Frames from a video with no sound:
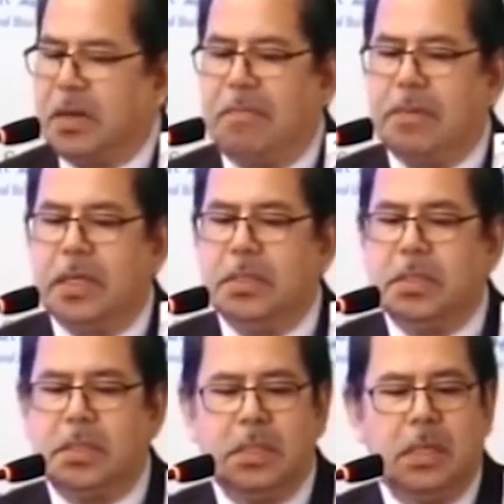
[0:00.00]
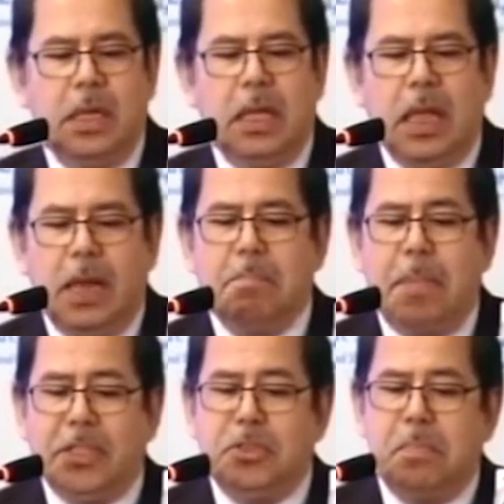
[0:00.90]
reference and
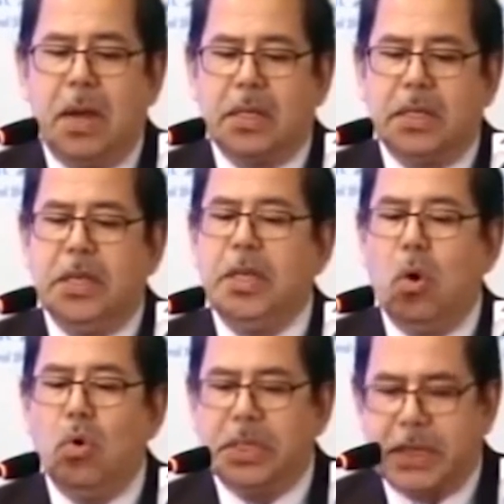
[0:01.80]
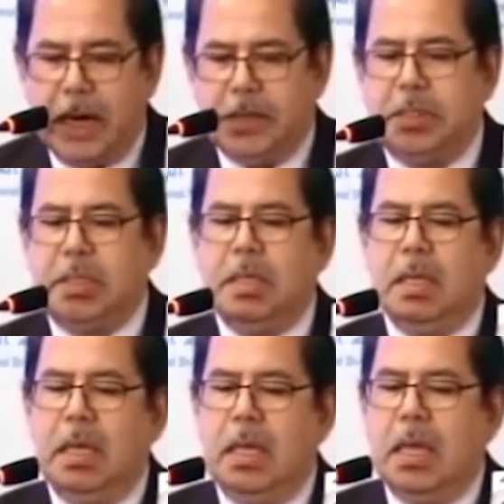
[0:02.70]
benchmark in their own right.
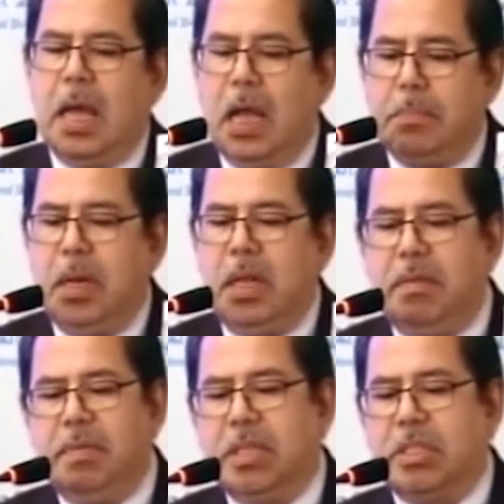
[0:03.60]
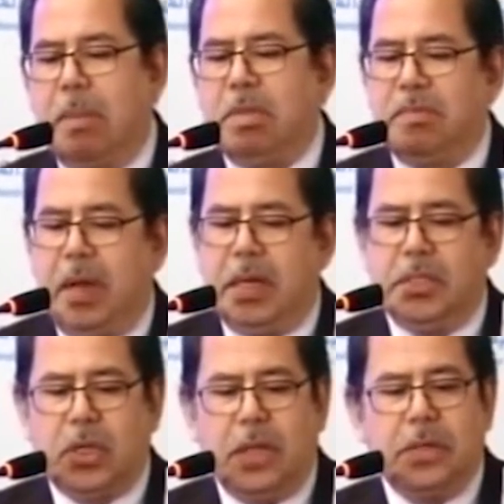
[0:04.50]
I believe the Islamic
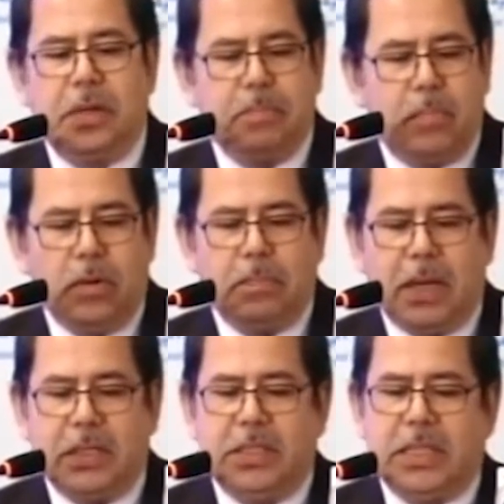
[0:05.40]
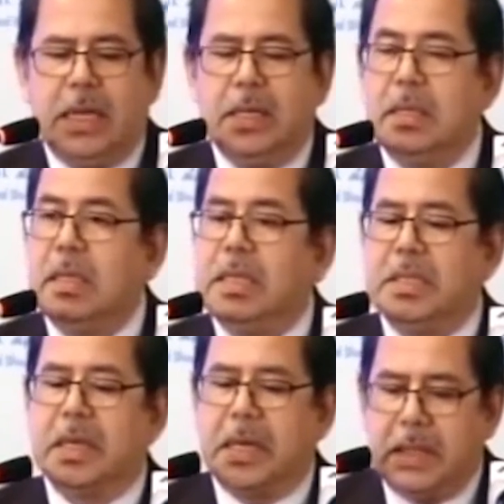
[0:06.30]
Finance Country Report Pakistan is
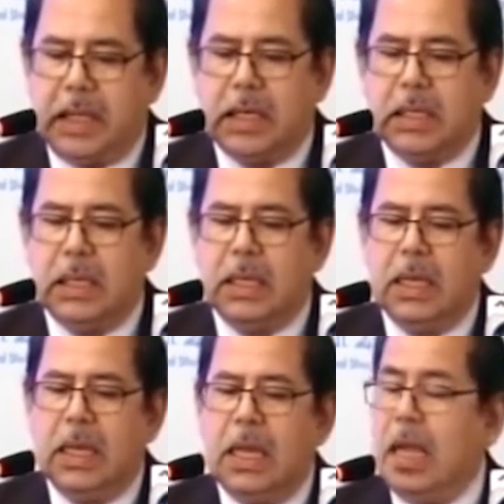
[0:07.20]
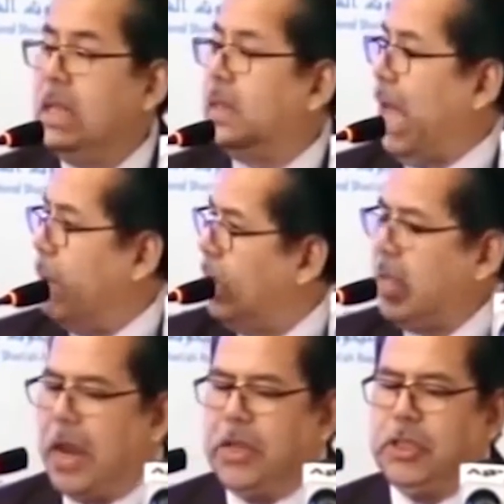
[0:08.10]
a critical and timely
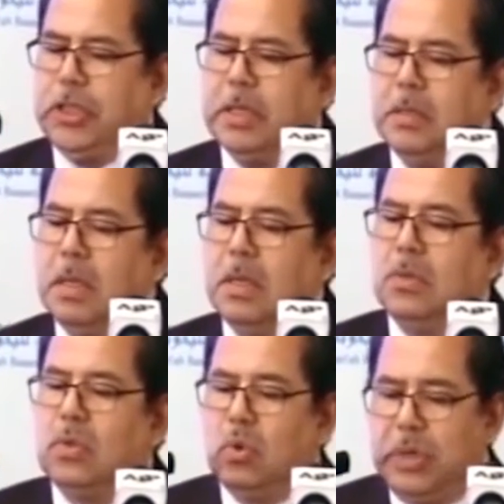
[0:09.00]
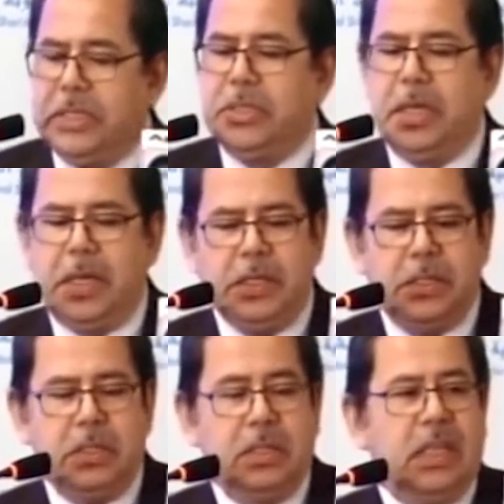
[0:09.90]
addition to this
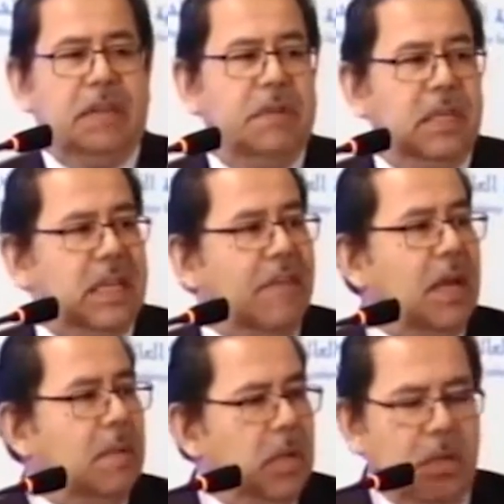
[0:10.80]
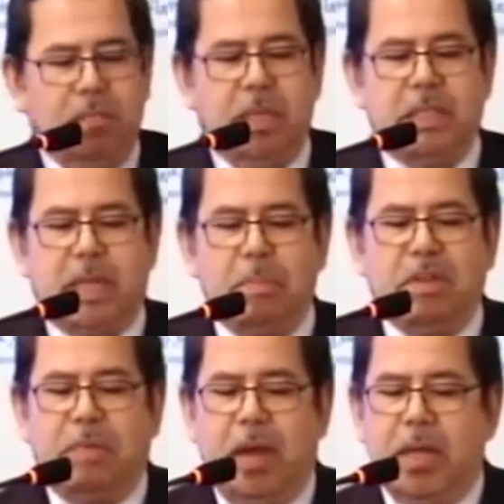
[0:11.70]
series given the development of the Islamic
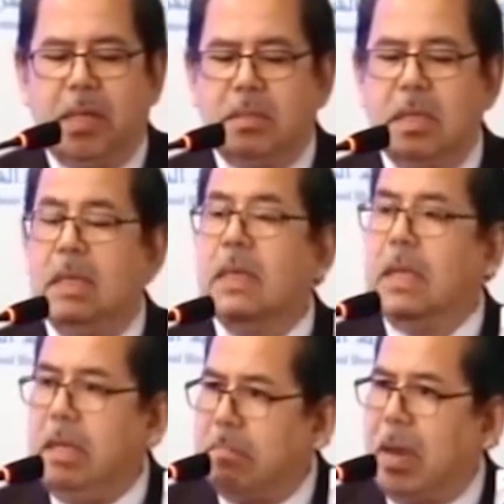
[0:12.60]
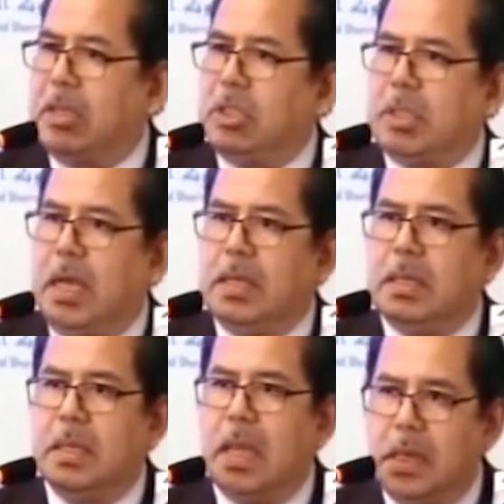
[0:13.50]
finance in Pakistan
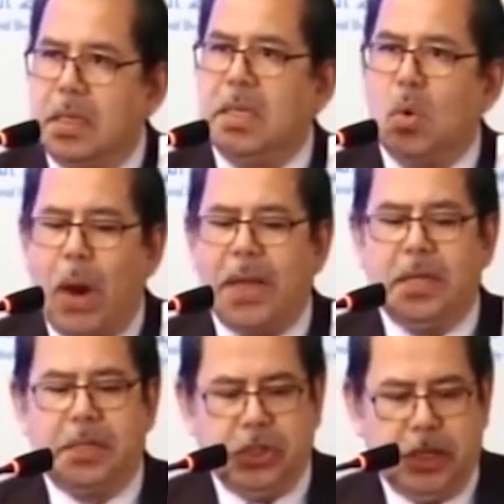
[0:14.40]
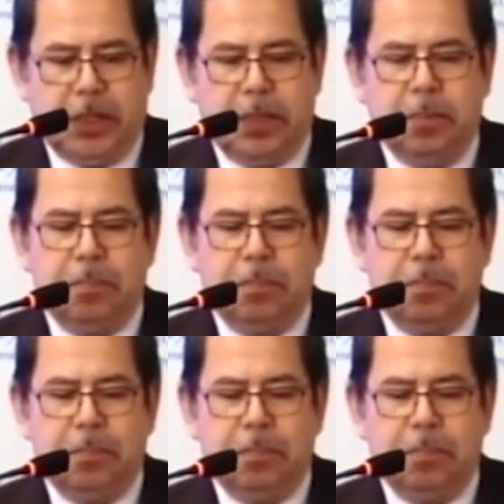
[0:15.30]
and in the wider region.